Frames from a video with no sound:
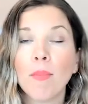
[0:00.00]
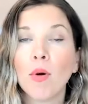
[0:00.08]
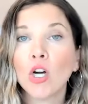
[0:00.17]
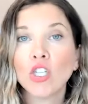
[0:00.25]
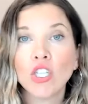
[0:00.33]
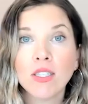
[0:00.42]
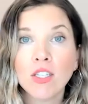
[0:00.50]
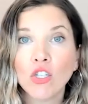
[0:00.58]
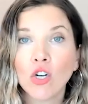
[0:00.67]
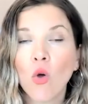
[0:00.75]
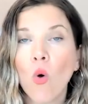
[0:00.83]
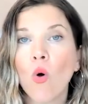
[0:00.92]
purchases
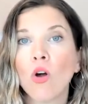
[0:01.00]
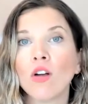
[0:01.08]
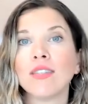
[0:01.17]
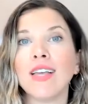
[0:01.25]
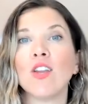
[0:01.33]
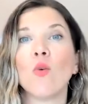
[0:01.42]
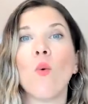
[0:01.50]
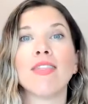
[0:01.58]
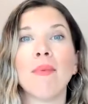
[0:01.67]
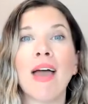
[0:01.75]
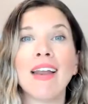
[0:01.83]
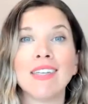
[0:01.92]
your course and you want
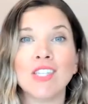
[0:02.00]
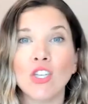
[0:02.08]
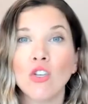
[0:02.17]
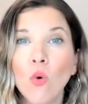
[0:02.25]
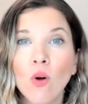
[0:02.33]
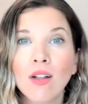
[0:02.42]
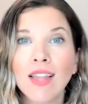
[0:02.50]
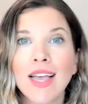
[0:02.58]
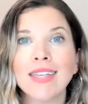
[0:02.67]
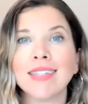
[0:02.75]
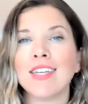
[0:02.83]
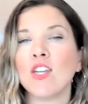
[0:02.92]
them added to your
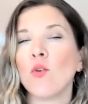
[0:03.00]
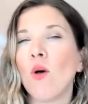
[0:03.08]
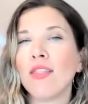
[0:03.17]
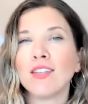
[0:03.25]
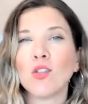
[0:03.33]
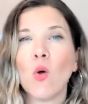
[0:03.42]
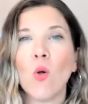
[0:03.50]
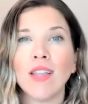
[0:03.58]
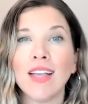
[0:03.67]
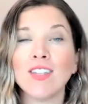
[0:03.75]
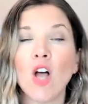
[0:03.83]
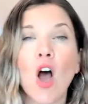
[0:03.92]
list and you want this whole
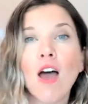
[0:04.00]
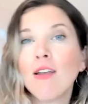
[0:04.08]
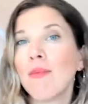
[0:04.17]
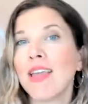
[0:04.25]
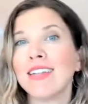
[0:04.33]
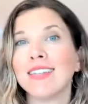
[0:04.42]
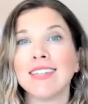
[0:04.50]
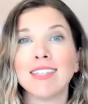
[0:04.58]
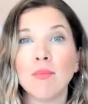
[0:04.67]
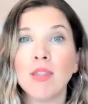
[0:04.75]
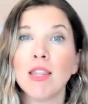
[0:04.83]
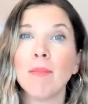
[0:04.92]
nice automated
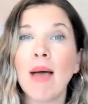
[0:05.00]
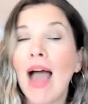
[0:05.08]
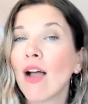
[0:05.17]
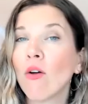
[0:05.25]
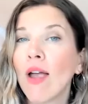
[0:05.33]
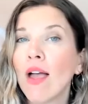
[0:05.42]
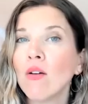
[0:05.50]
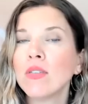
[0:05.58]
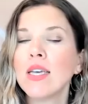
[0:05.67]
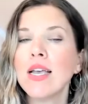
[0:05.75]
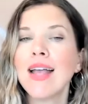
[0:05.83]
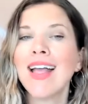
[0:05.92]
system in the
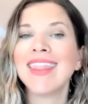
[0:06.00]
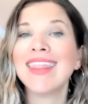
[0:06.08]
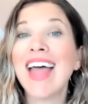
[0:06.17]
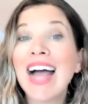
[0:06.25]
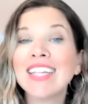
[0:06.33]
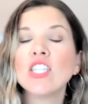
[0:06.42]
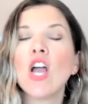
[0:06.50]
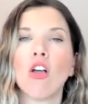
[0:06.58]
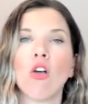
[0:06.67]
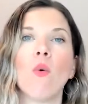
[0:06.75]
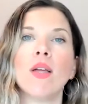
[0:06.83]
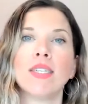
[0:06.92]
background, that's
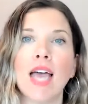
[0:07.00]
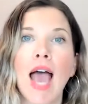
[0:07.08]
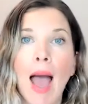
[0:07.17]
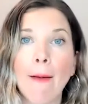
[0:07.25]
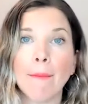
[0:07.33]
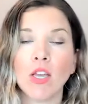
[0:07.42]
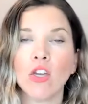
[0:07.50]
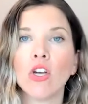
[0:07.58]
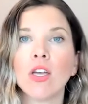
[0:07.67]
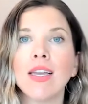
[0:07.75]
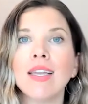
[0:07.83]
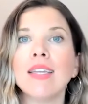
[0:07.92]
not going to happen. You're
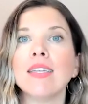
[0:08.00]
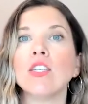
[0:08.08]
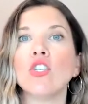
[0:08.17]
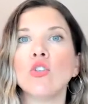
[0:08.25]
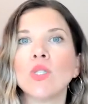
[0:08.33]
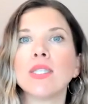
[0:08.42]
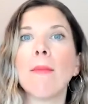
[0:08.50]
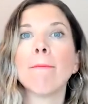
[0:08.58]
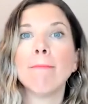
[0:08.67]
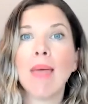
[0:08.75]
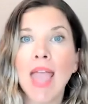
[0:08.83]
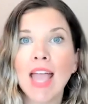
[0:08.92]
going to need to do
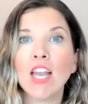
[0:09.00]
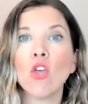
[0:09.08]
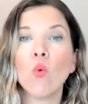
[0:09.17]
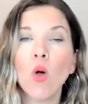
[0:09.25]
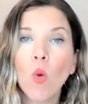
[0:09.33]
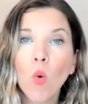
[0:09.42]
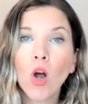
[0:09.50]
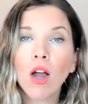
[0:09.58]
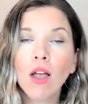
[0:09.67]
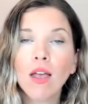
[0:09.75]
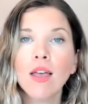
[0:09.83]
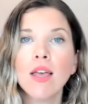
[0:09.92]
some manual
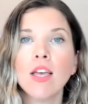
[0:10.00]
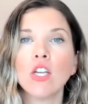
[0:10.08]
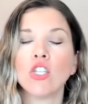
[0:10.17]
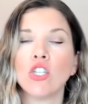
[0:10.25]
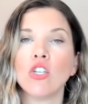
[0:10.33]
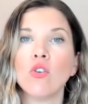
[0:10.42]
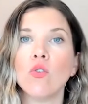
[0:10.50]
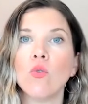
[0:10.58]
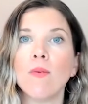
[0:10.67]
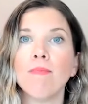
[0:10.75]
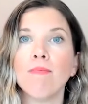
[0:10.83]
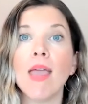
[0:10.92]
work
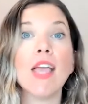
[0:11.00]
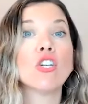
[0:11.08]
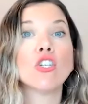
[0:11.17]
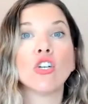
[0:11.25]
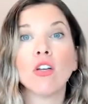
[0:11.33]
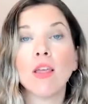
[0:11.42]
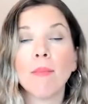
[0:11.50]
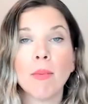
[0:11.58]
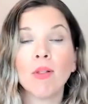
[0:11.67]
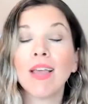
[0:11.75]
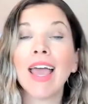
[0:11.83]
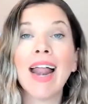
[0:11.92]
to make sure that
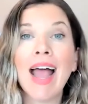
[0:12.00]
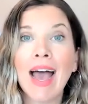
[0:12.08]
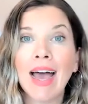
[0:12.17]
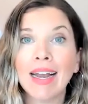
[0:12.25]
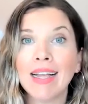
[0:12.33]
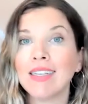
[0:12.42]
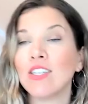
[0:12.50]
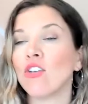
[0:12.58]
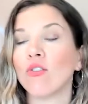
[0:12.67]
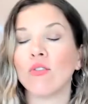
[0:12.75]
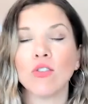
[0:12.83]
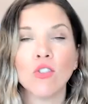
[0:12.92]
people get added to
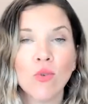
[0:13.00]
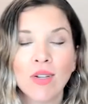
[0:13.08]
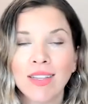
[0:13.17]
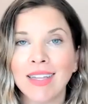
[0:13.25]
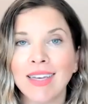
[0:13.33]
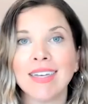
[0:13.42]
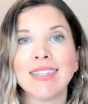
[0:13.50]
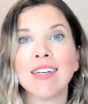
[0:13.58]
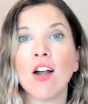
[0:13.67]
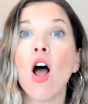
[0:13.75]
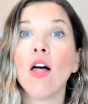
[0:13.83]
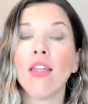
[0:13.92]
your student list
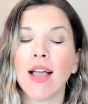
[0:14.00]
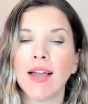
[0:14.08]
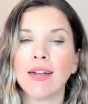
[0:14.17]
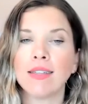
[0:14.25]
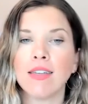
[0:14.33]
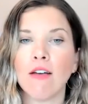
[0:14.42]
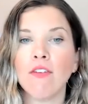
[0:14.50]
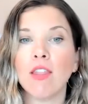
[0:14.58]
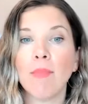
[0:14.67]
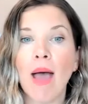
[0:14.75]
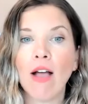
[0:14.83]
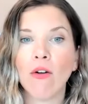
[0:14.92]
and all that kind of stuff in the
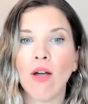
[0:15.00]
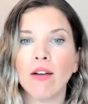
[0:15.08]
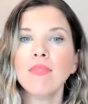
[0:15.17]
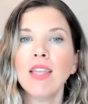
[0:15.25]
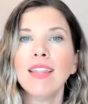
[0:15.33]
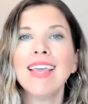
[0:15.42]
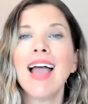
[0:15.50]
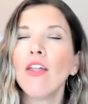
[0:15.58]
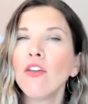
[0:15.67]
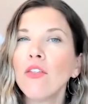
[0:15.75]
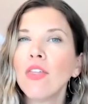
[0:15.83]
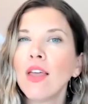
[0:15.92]
background. The
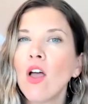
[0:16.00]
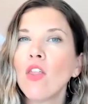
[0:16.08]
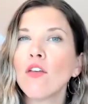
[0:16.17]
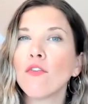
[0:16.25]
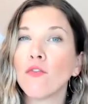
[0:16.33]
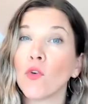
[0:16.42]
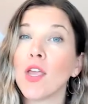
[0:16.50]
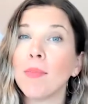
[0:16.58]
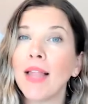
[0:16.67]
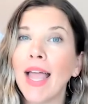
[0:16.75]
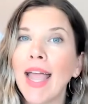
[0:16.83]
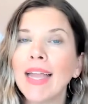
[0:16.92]
other thing on the free
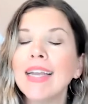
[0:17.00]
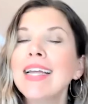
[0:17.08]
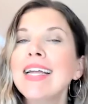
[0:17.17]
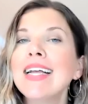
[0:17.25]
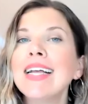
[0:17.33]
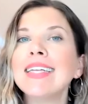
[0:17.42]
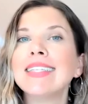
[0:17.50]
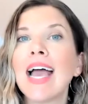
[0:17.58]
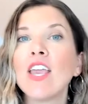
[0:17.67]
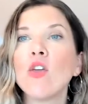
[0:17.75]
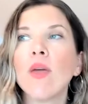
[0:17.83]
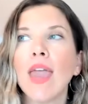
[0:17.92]
plan is
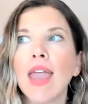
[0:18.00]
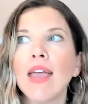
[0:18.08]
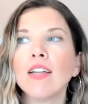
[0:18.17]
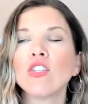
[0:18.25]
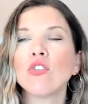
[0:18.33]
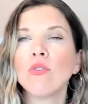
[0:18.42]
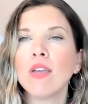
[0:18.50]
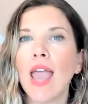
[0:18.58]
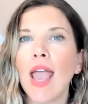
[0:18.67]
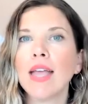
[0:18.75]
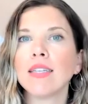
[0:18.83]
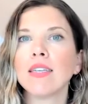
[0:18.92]
that you can't
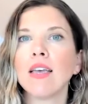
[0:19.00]
create